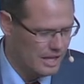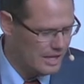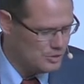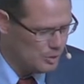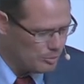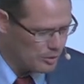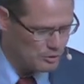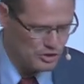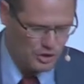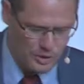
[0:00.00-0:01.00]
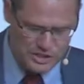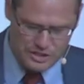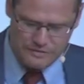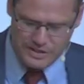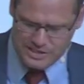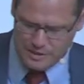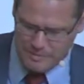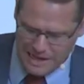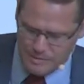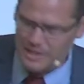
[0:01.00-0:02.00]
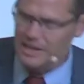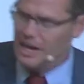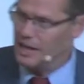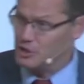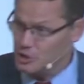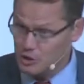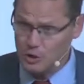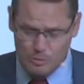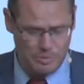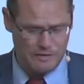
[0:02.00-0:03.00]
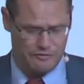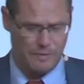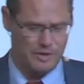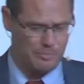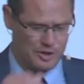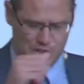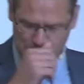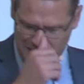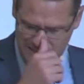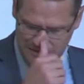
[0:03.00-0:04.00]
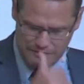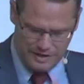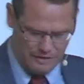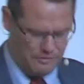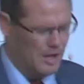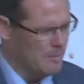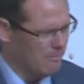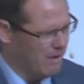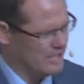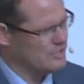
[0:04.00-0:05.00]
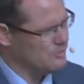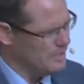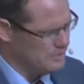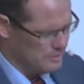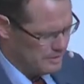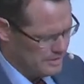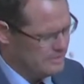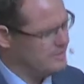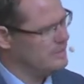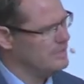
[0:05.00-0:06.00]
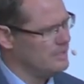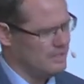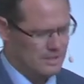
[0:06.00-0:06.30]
And as you approach the question of this commandment, it shouldn't be from the perspective of, must we do this?